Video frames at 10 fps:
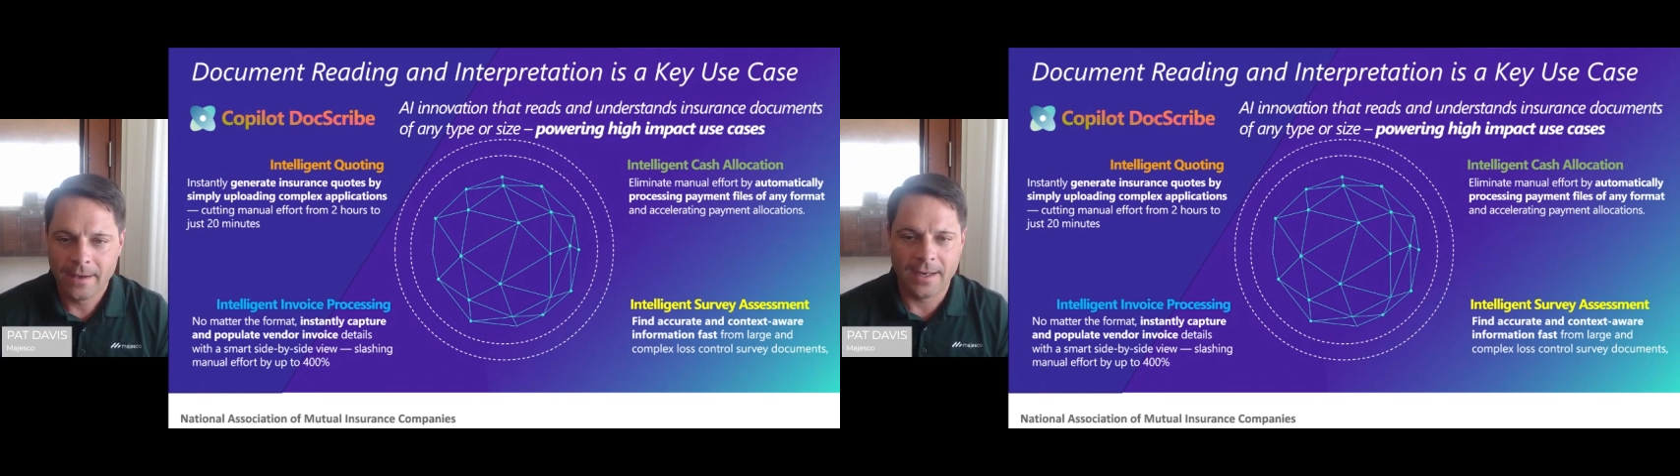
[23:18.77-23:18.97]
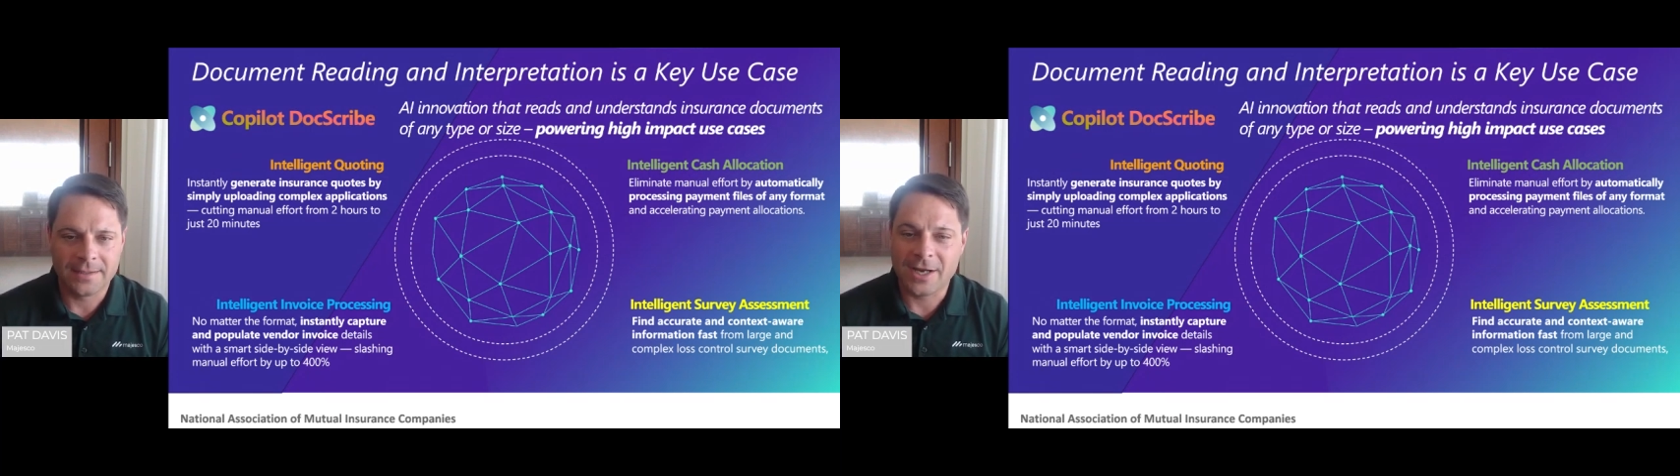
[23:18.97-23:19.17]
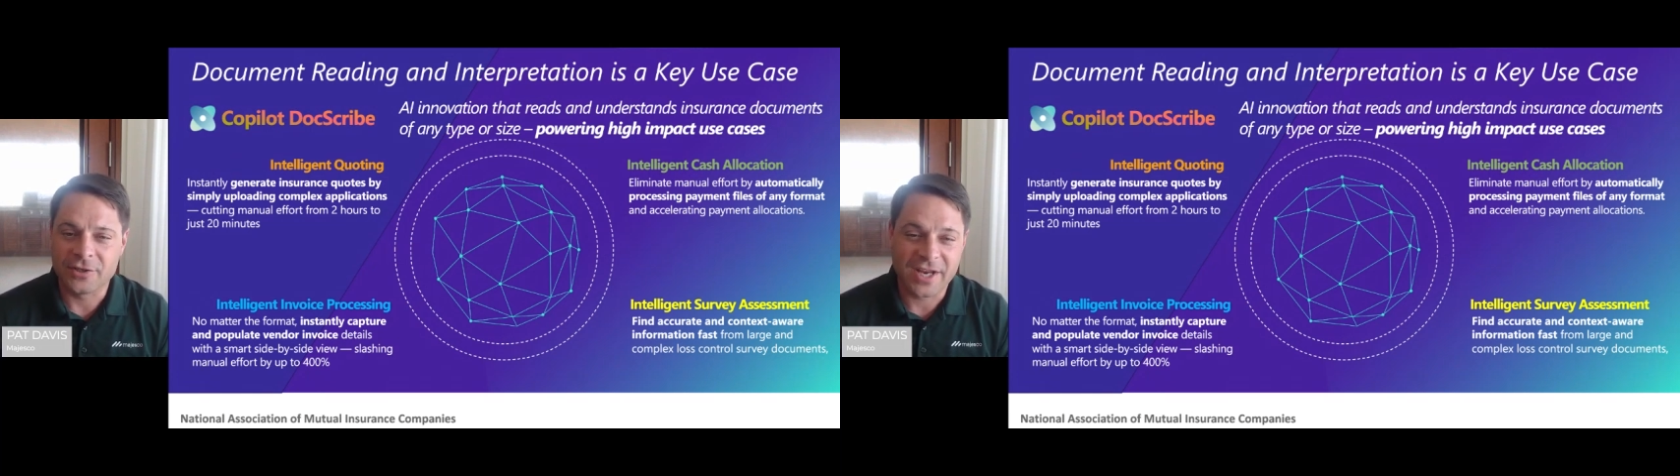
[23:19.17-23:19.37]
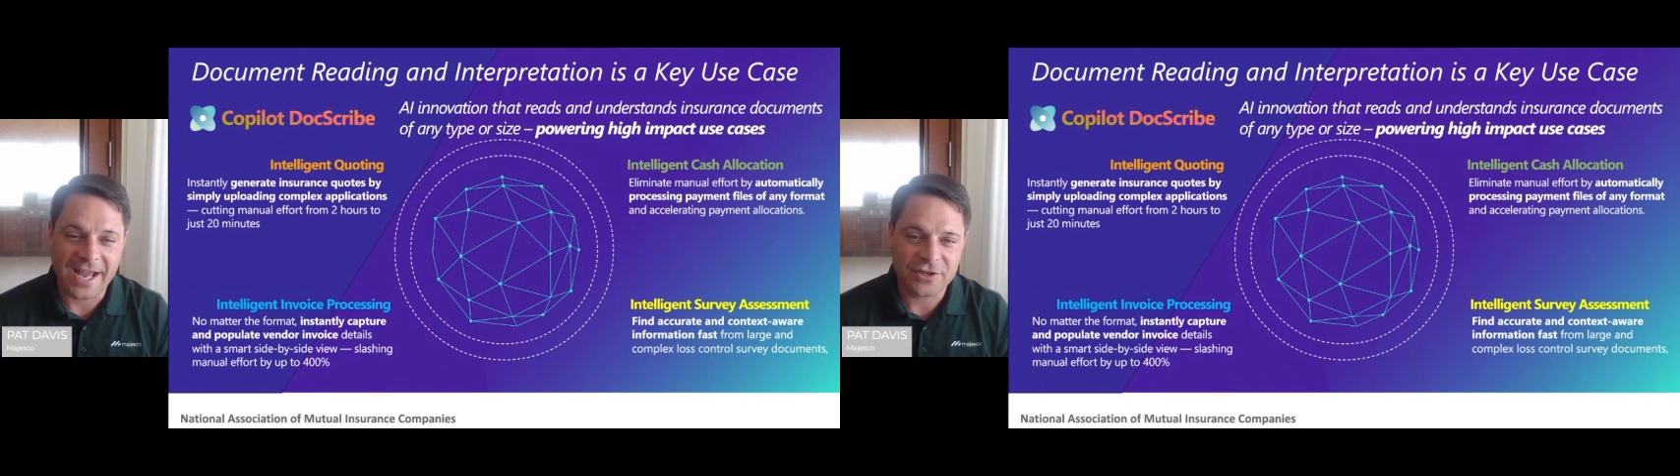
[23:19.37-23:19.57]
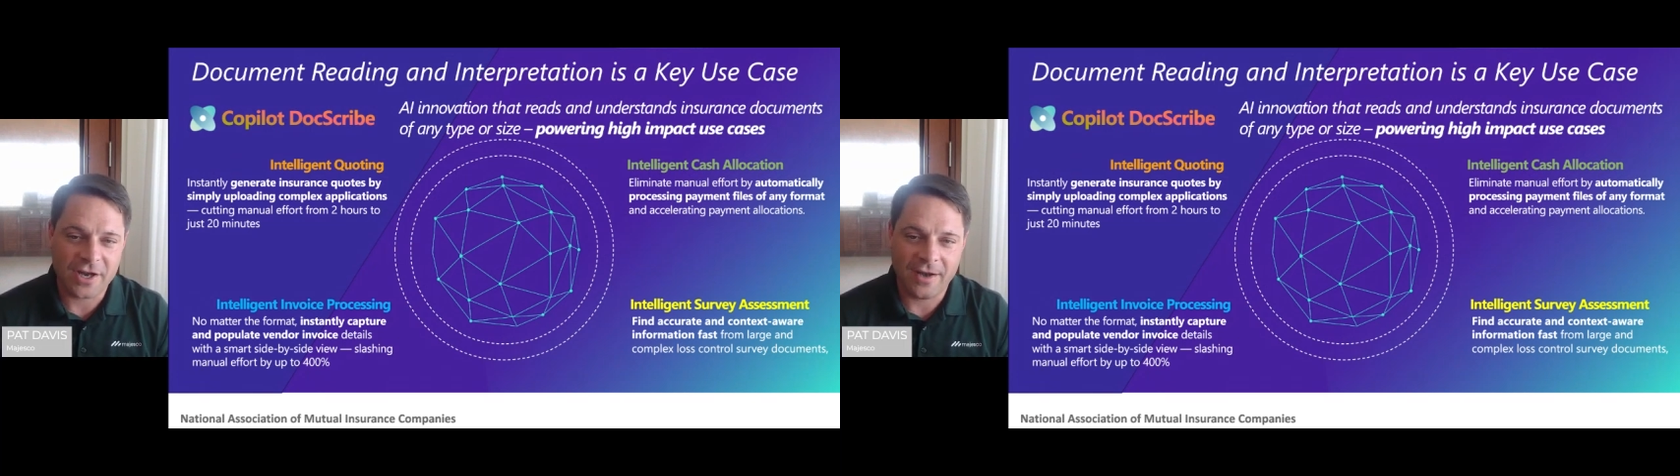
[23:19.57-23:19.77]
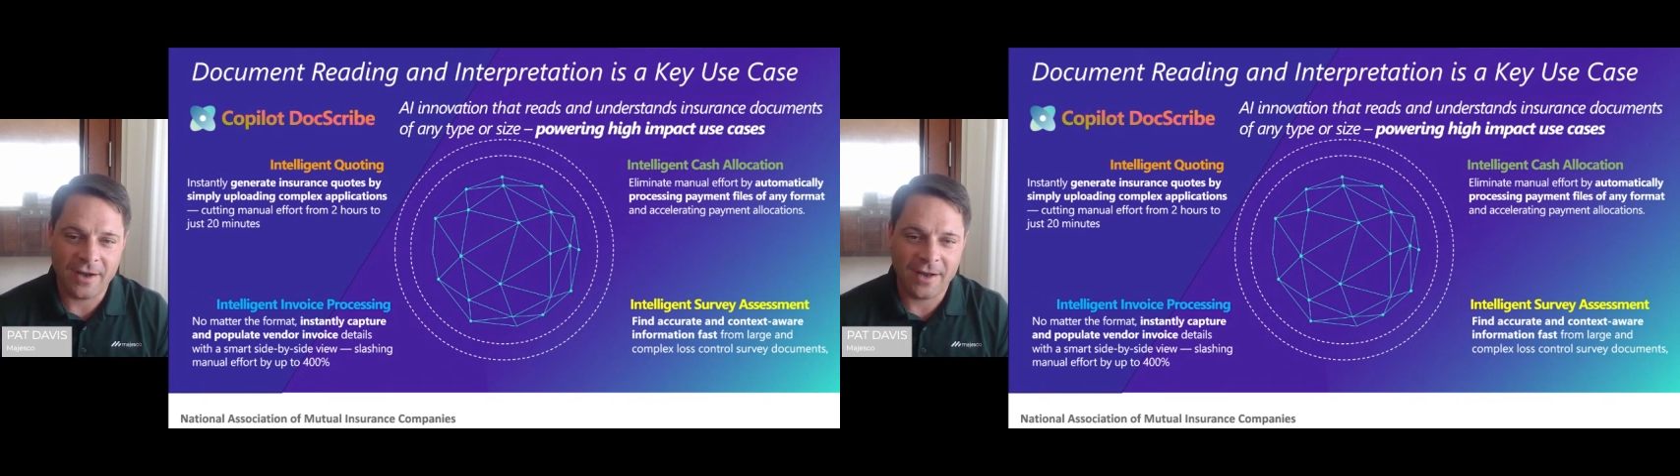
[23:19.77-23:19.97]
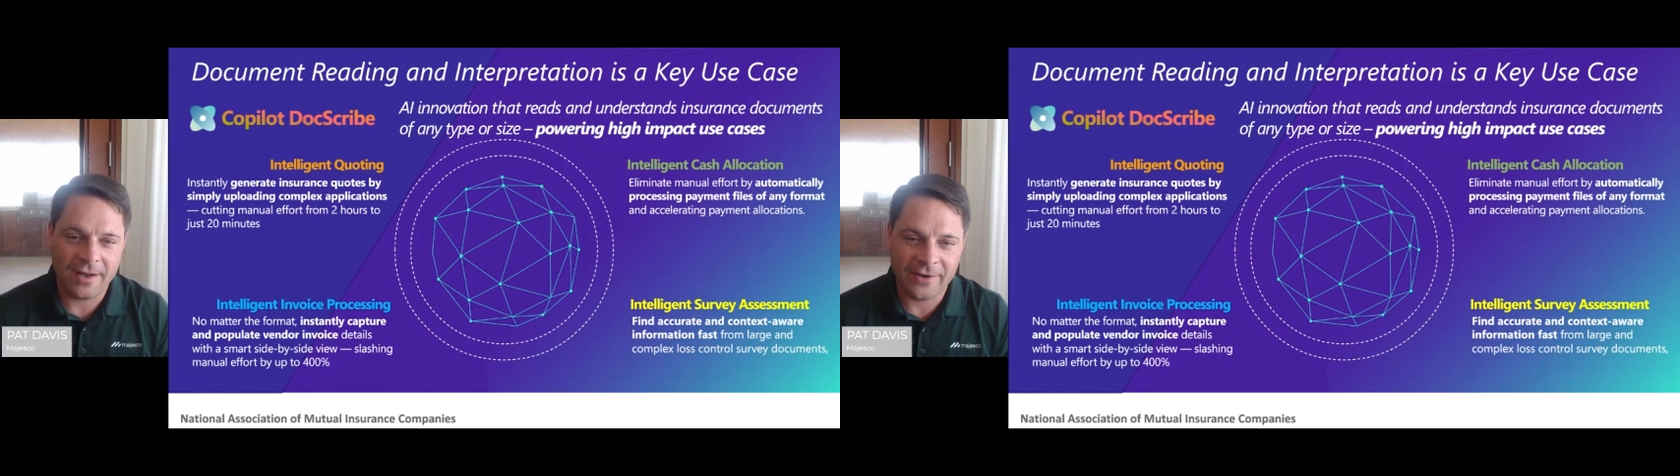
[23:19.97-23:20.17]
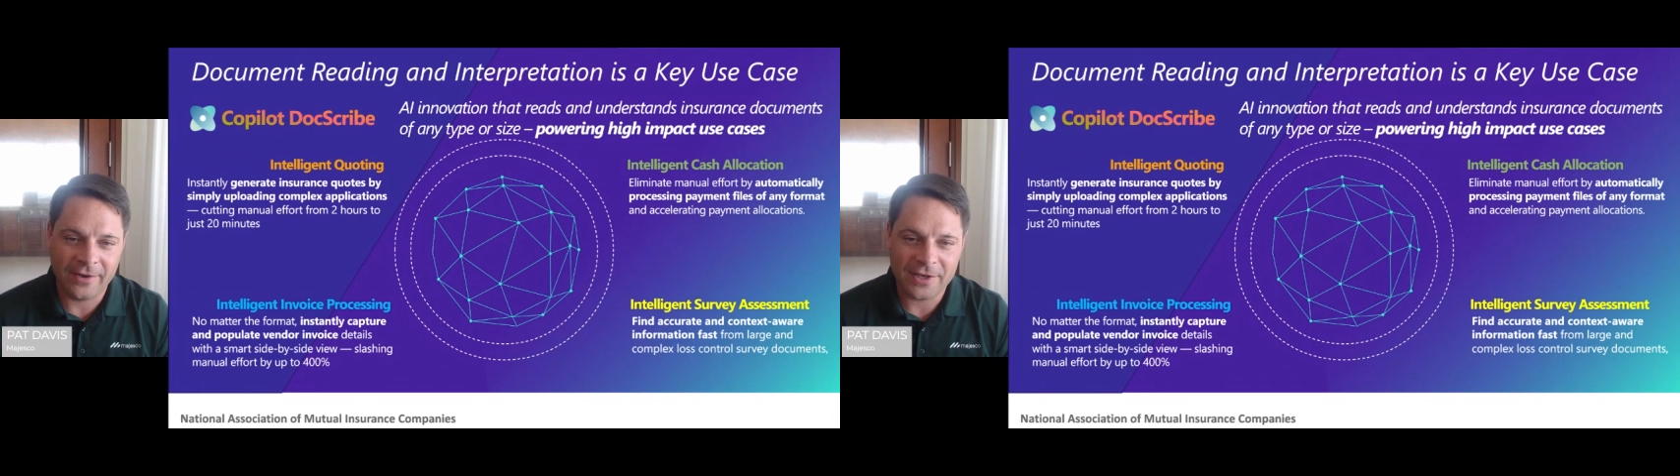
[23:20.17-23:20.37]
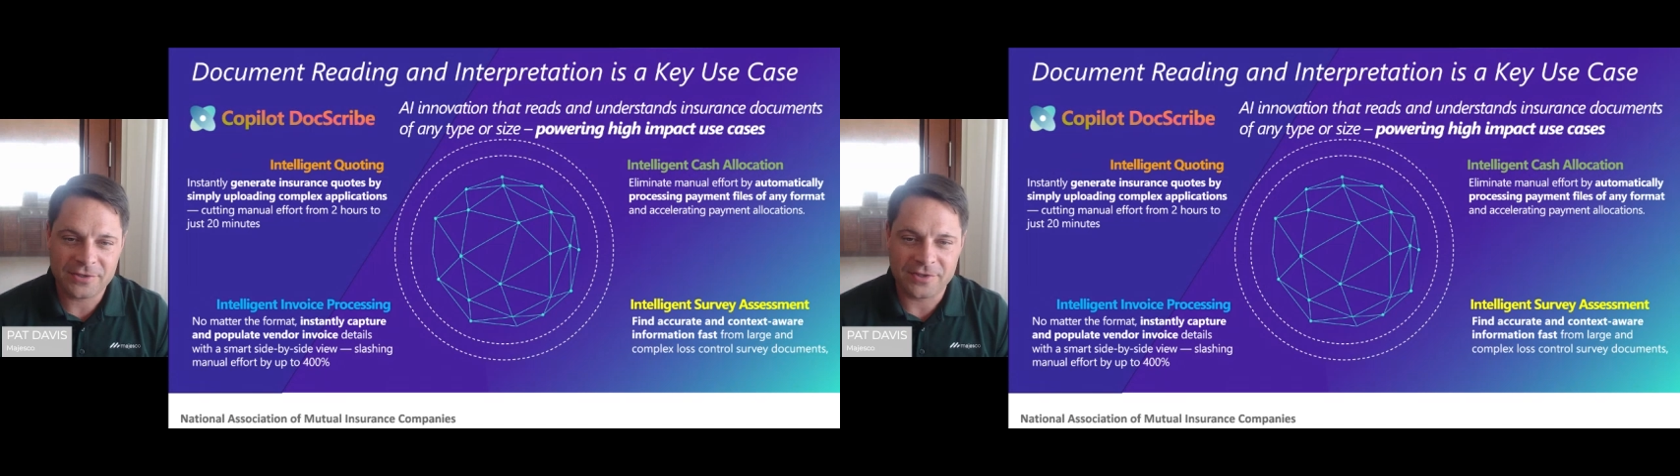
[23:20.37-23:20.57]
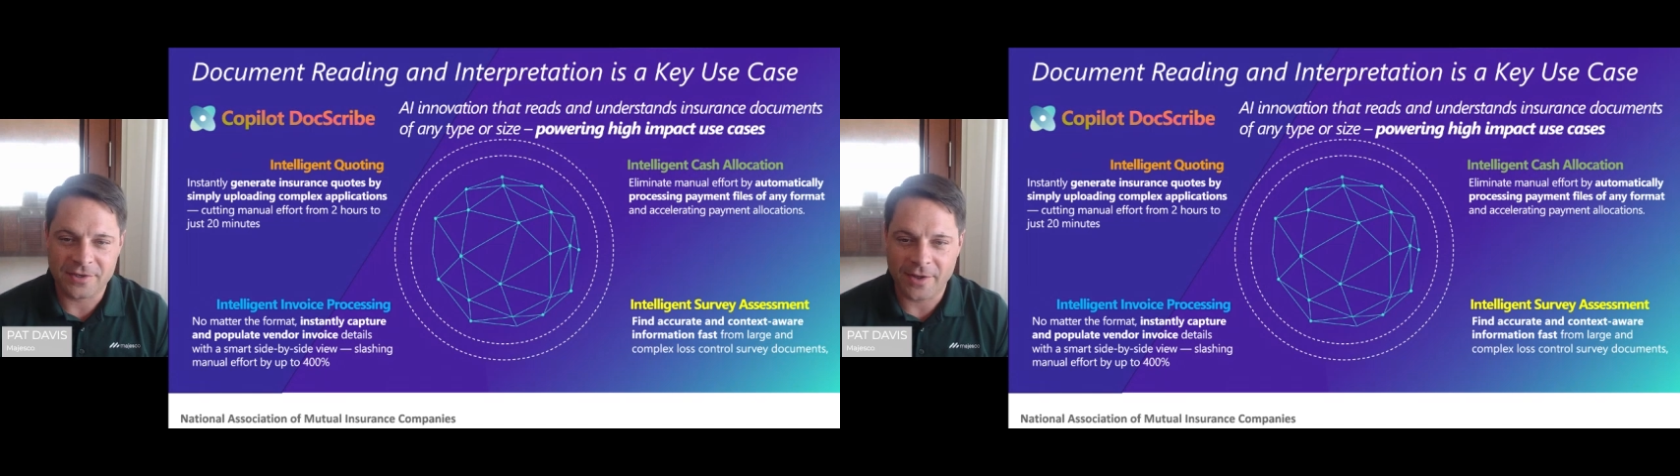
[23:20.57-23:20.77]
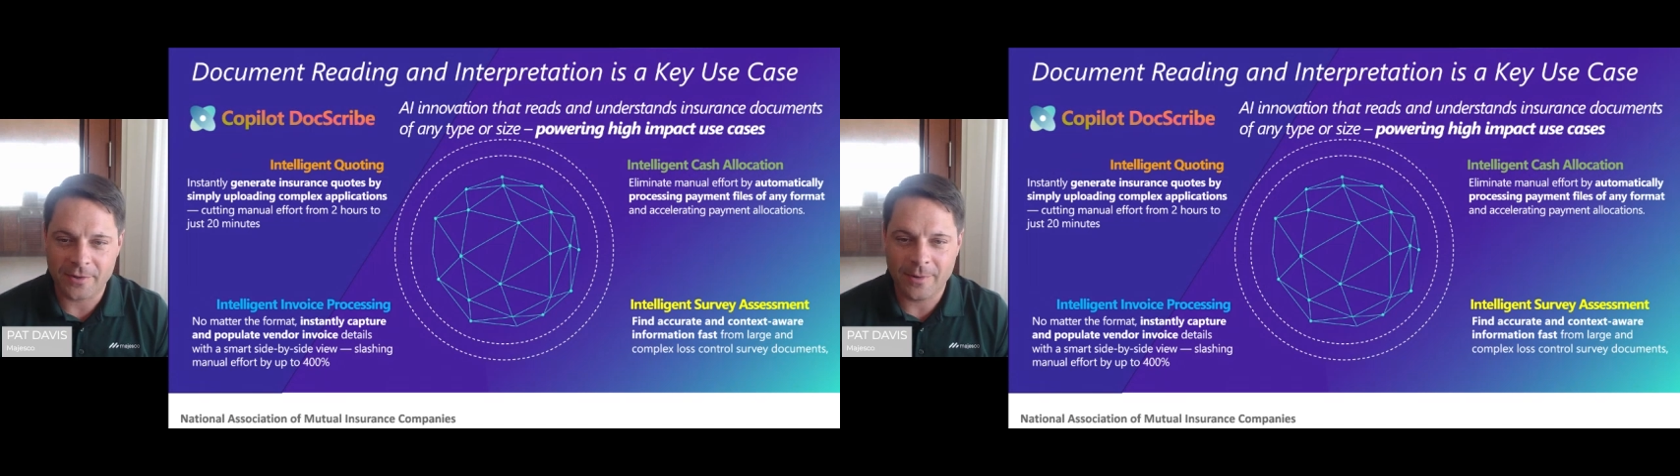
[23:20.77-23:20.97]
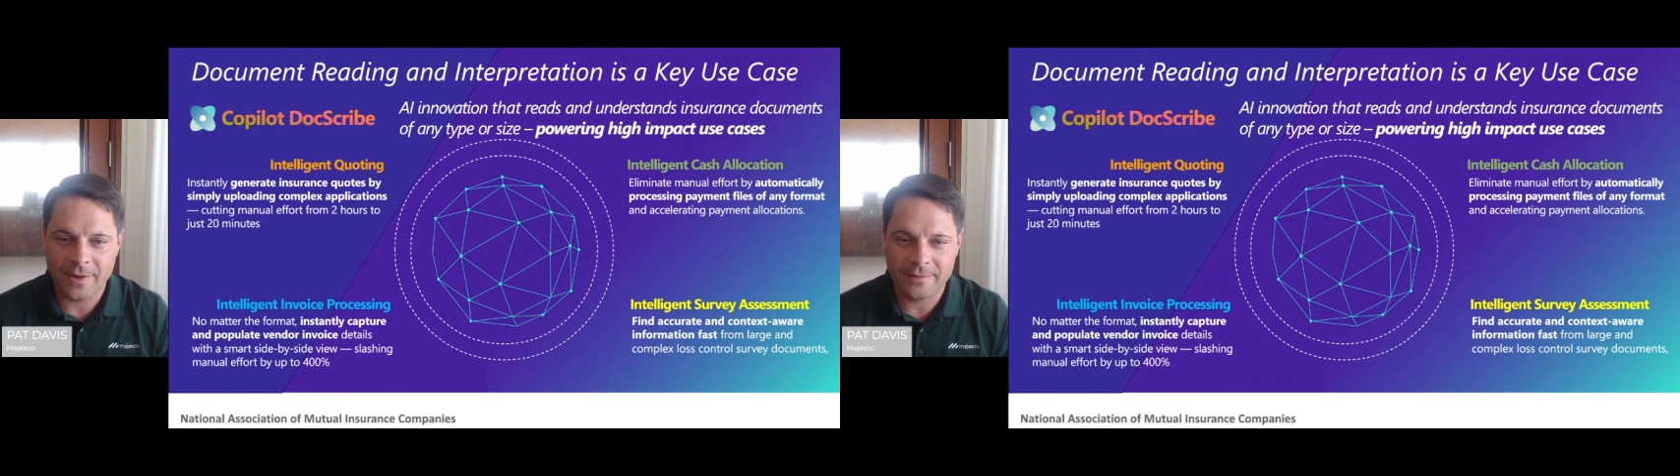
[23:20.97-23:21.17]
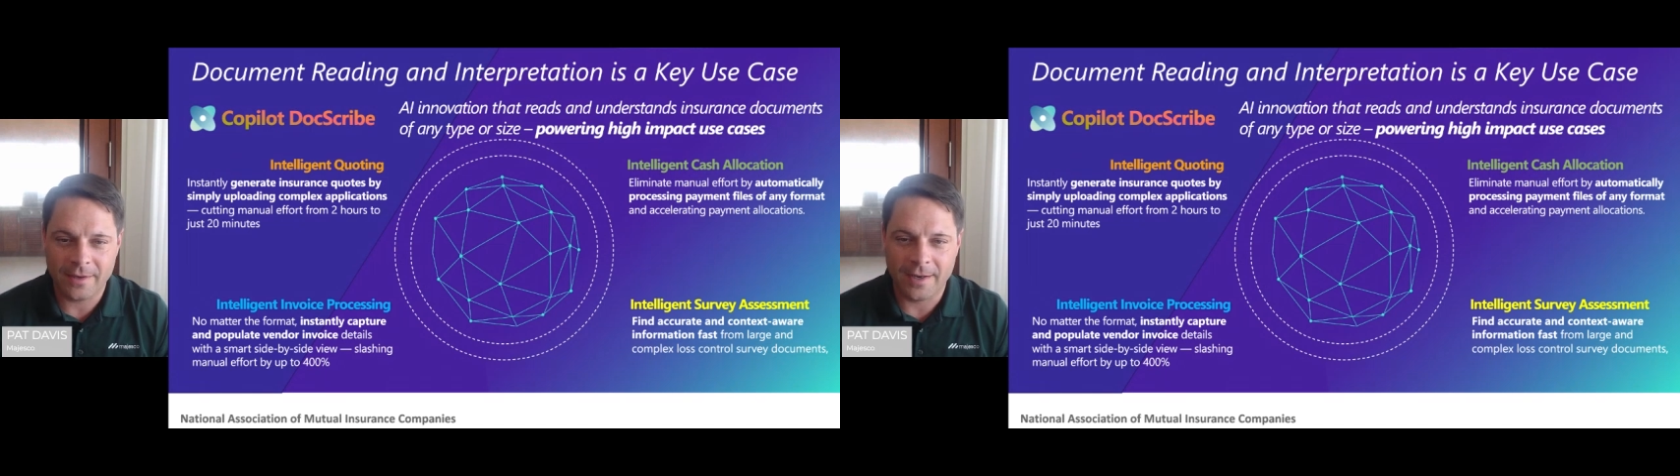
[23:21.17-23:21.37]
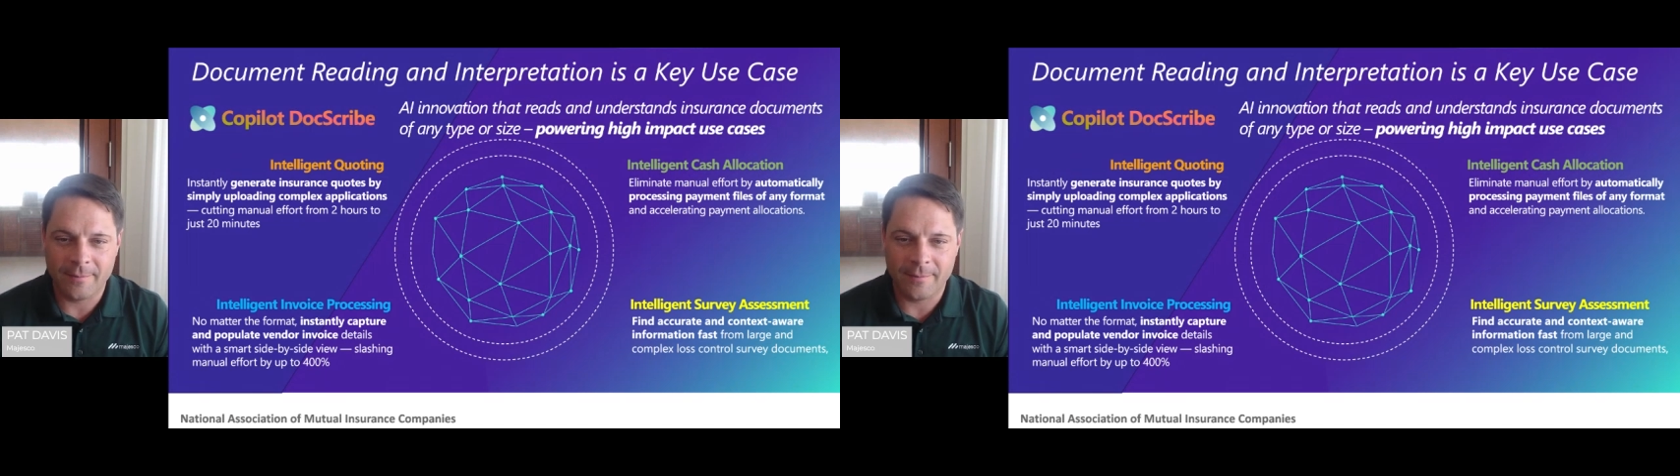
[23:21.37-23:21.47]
Intelligent cash allocation is another one.